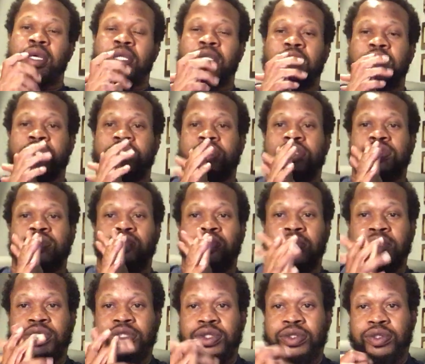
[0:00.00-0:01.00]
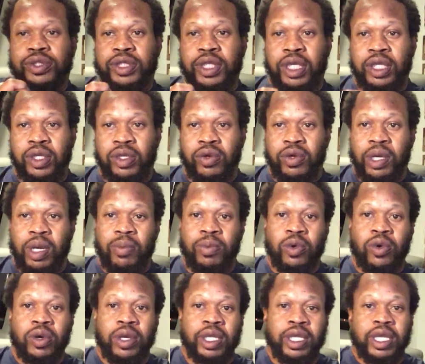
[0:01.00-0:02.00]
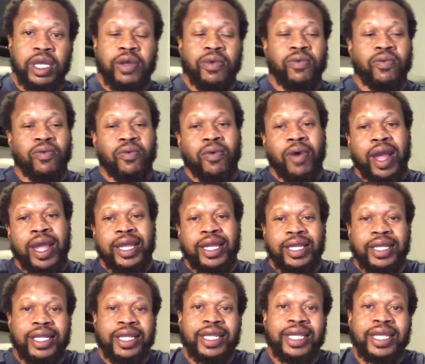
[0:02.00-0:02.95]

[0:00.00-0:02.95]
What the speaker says: This is Richard Taylor, and I'm going to get right